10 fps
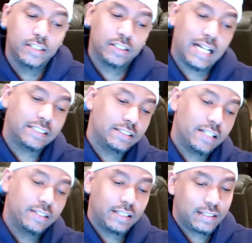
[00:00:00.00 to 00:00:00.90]
So that's
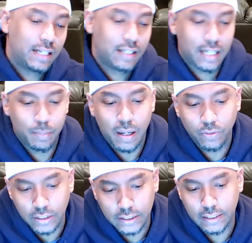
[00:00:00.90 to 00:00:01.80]
another thing that I like
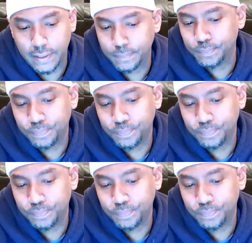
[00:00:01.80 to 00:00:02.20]
about real estate.